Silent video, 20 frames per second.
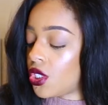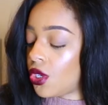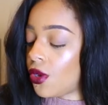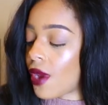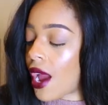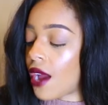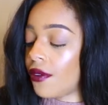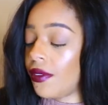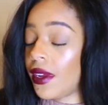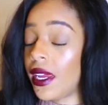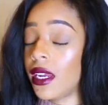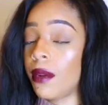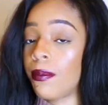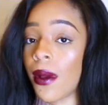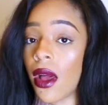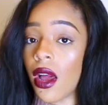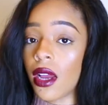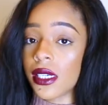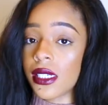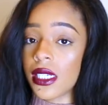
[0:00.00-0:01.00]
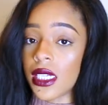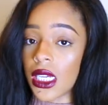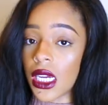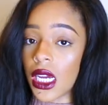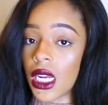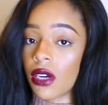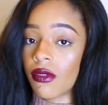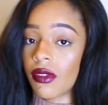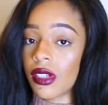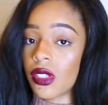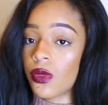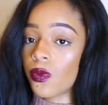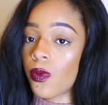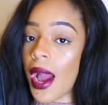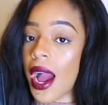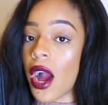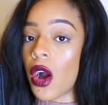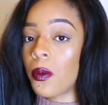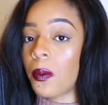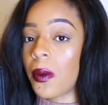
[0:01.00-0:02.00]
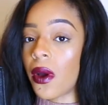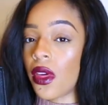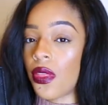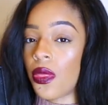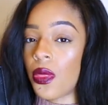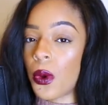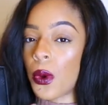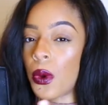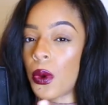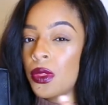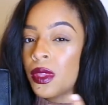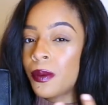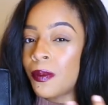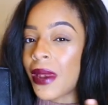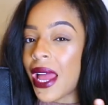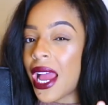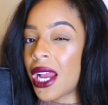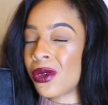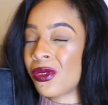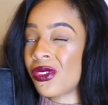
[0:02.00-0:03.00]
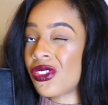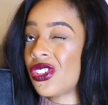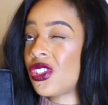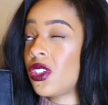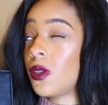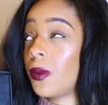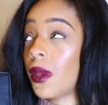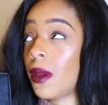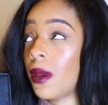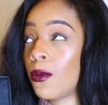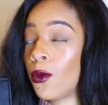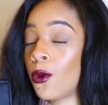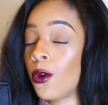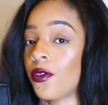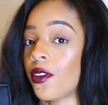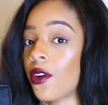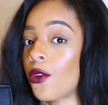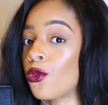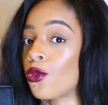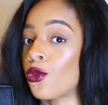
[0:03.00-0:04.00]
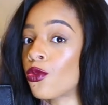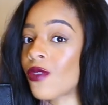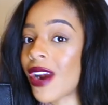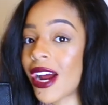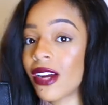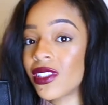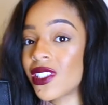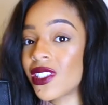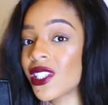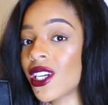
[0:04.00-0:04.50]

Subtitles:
do have it in a burgundy colour as well, but I thought the black was just a bit more of an all-round